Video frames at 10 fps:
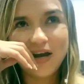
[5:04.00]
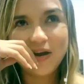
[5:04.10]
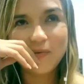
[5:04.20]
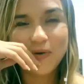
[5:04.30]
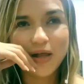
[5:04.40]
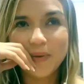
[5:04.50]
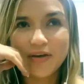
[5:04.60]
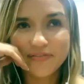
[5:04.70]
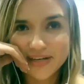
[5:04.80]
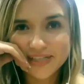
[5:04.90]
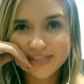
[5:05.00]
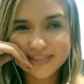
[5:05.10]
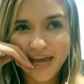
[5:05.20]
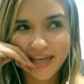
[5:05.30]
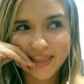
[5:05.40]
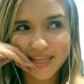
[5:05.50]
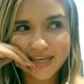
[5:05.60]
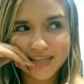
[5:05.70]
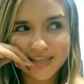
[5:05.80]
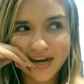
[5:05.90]
Uh, well, my friends, I
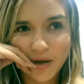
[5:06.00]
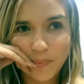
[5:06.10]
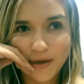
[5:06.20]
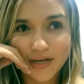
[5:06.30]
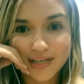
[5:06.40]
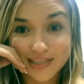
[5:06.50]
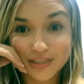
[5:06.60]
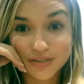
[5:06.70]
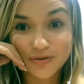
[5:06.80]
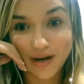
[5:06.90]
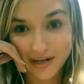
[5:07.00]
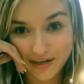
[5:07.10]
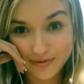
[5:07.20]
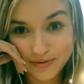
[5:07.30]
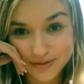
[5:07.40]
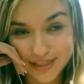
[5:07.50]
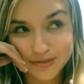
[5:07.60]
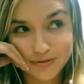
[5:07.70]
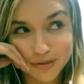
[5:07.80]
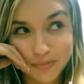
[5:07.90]
think they are paying attention right now because I
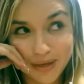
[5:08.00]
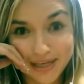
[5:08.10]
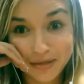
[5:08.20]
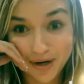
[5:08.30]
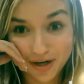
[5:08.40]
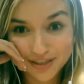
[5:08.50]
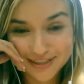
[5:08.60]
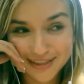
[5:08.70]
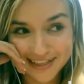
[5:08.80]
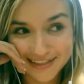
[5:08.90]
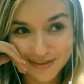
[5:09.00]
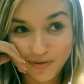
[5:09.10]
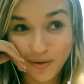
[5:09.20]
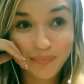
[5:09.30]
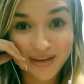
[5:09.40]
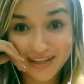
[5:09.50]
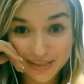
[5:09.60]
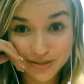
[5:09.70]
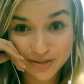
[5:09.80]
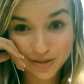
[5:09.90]
told them back in March, uh, no one pay
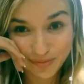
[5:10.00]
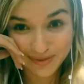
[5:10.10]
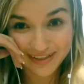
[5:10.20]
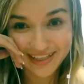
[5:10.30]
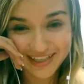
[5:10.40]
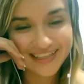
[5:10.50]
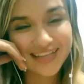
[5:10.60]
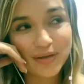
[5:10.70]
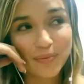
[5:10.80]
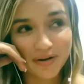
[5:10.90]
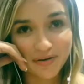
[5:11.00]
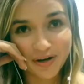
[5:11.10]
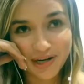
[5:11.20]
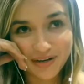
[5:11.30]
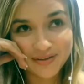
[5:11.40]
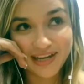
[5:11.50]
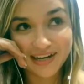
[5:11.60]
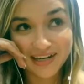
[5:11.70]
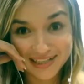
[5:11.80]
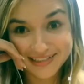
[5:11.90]
attention to me. But right now they
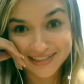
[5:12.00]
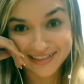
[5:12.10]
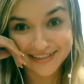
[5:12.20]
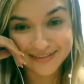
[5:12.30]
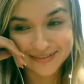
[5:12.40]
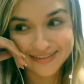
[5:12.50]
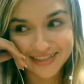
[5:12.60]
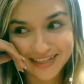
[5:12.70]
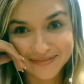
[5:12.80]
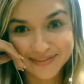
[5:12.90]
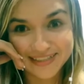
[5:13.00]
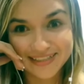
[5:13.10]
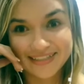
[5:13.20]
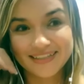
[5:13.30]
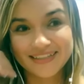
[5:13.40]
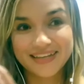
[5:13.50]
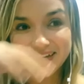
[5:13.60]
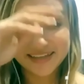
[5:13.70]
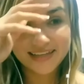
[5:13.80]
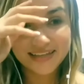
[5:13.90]
are listening because they have seen,
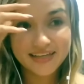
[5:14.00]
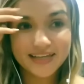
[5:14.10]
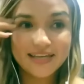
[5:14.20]
like,